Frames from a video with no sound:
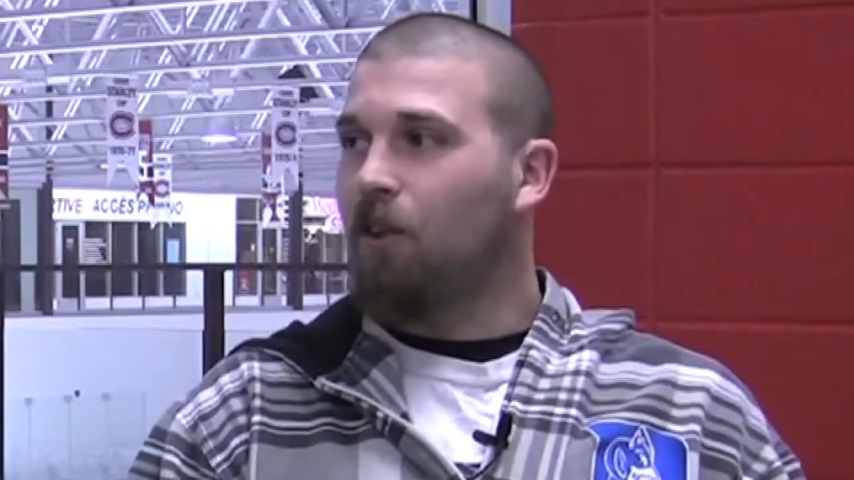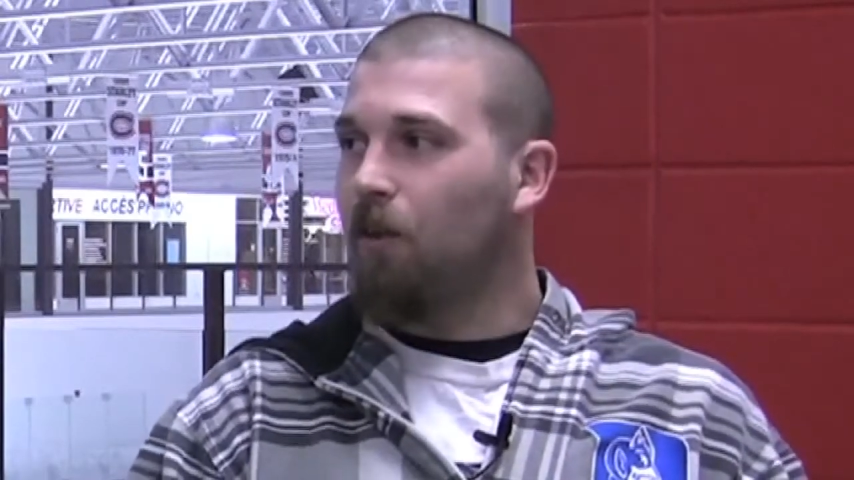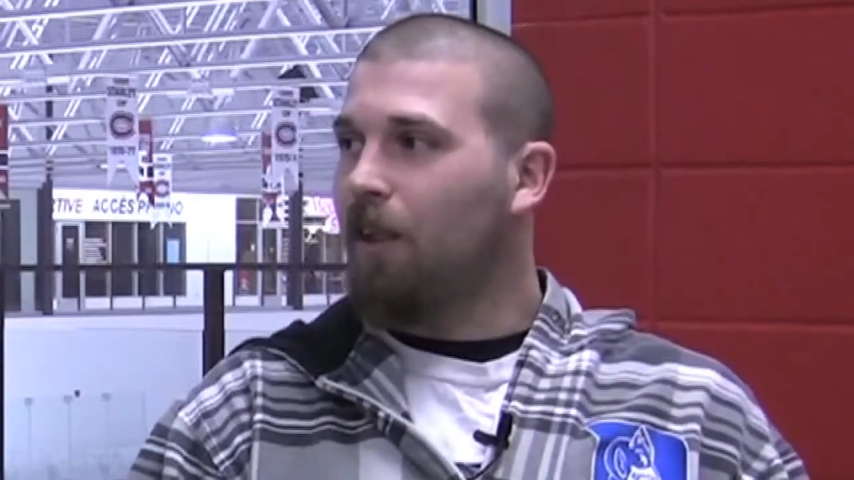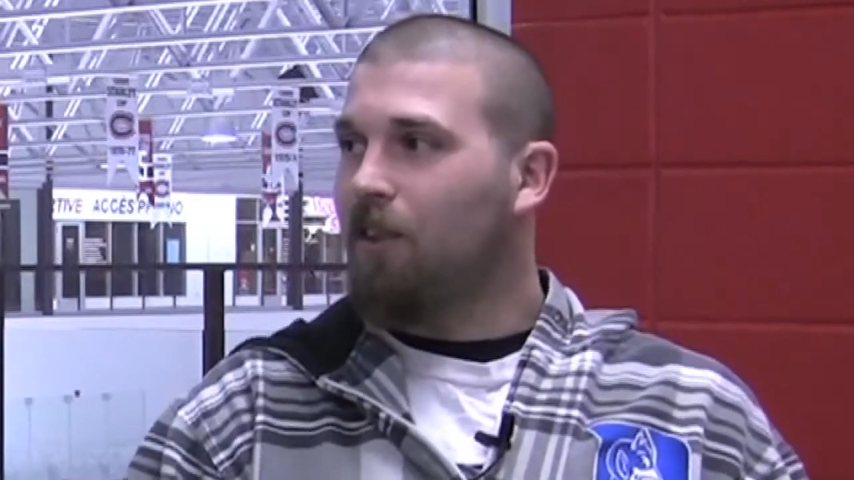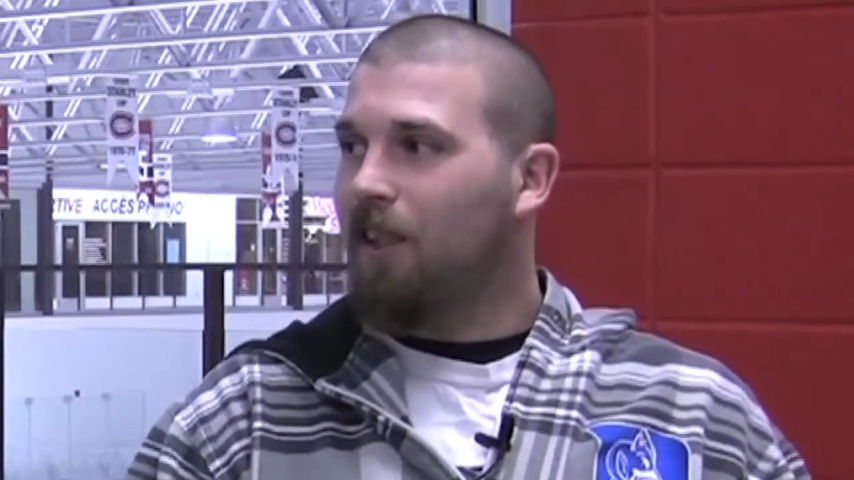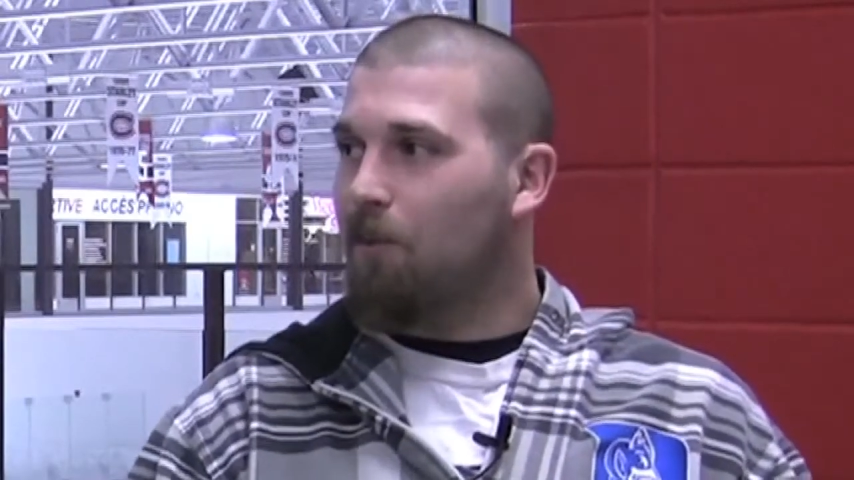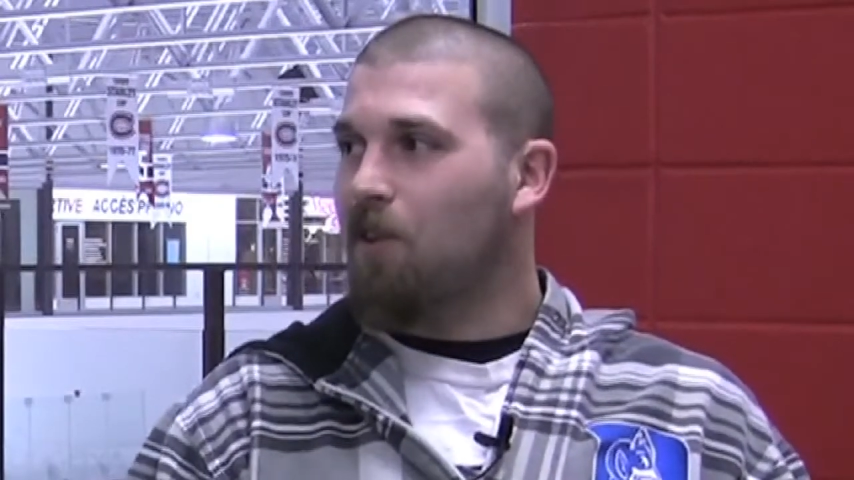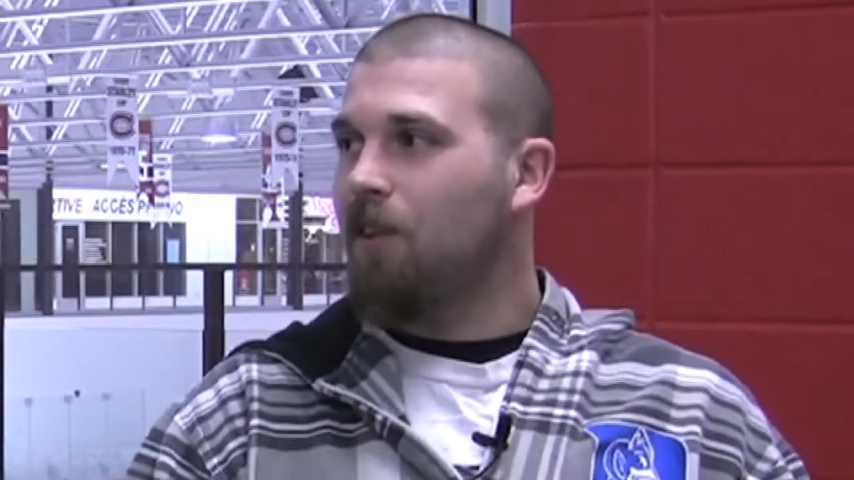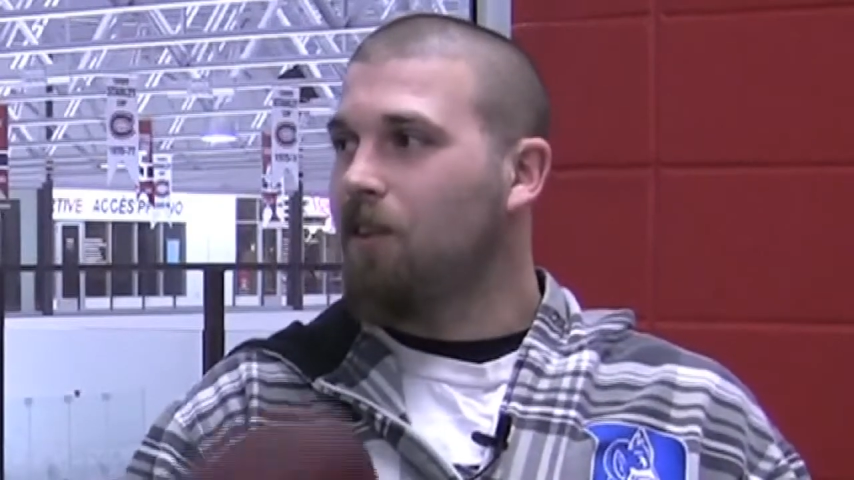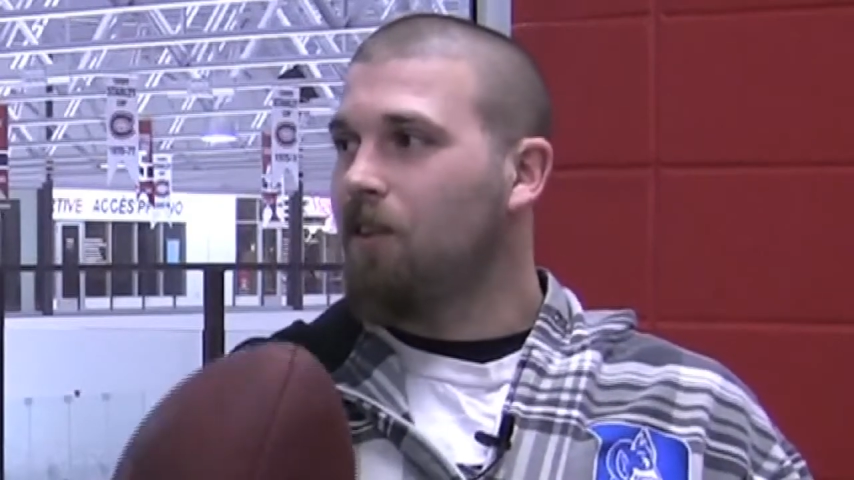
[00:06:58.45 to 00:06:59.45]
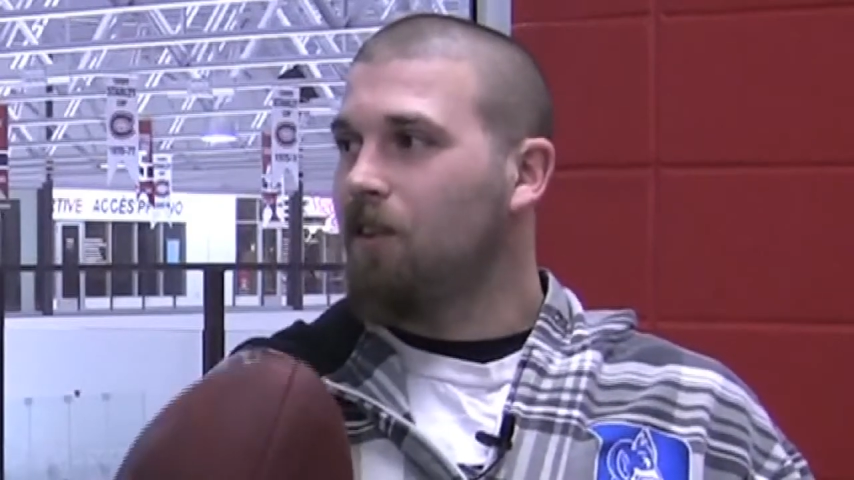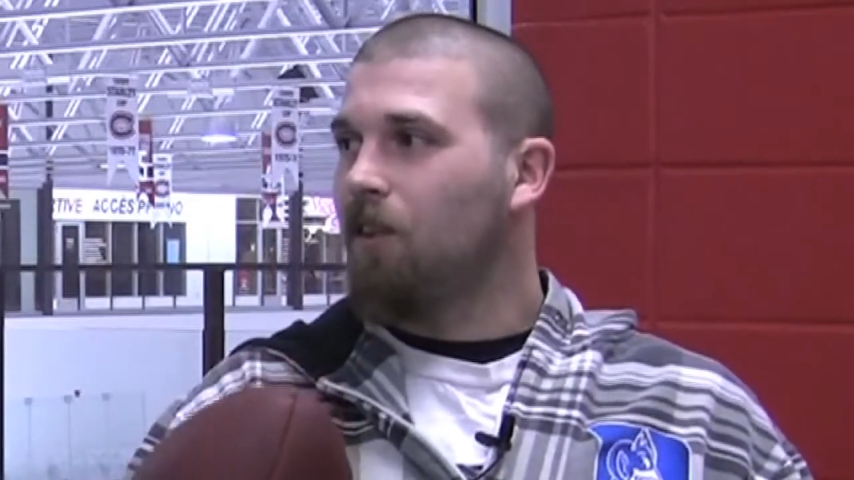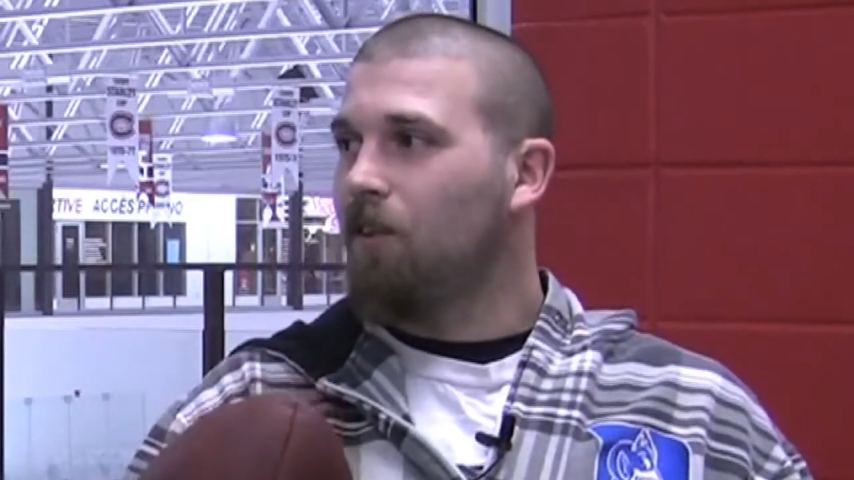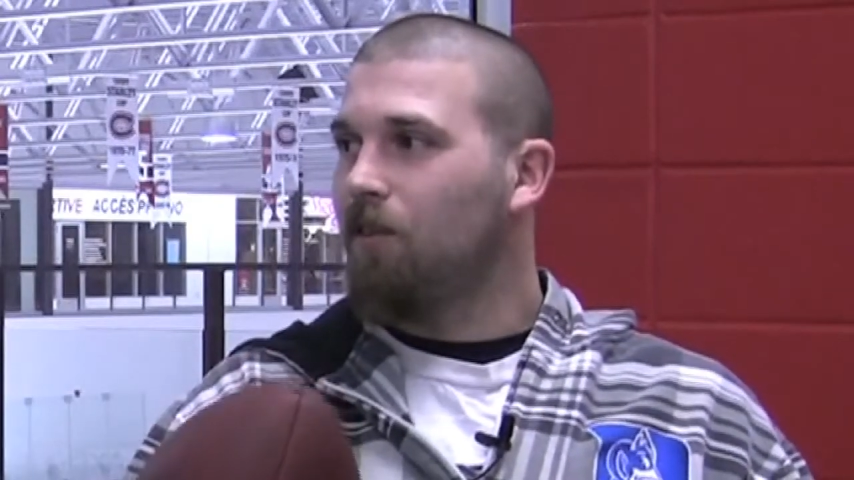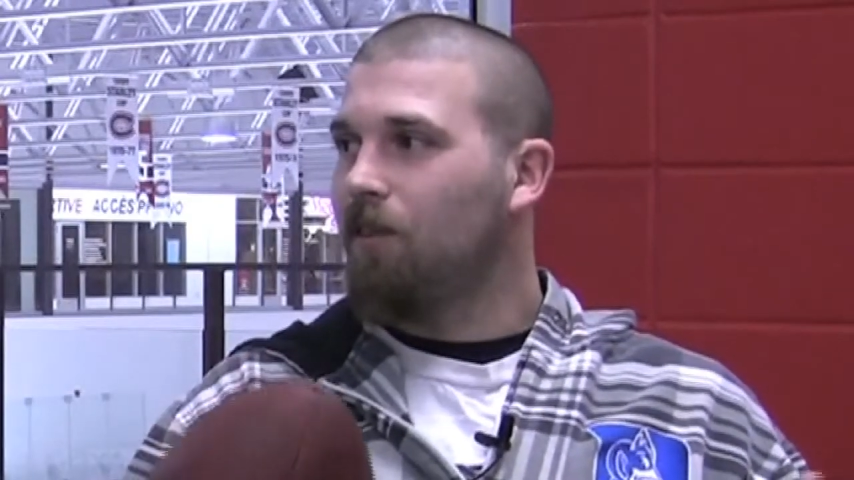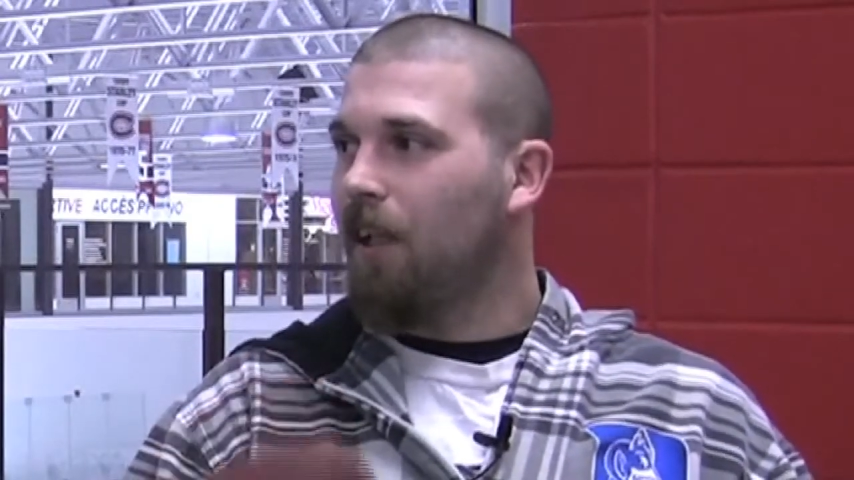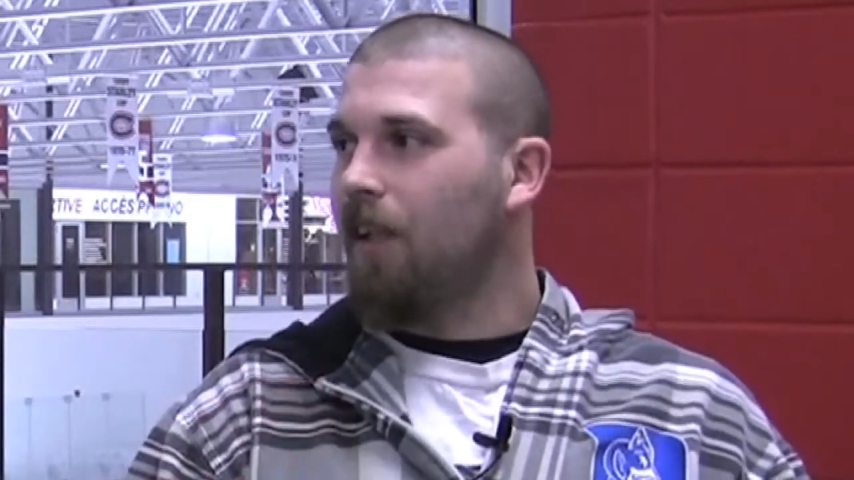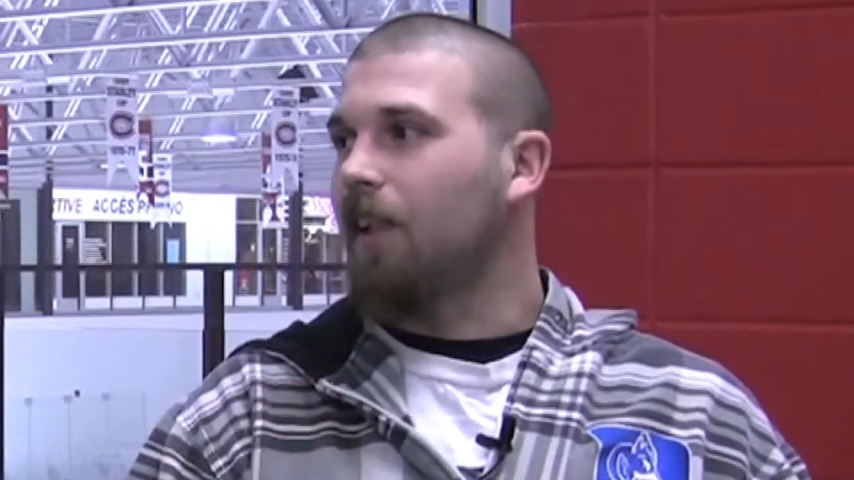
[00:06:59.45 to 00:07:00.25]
no interceptions, no nothing.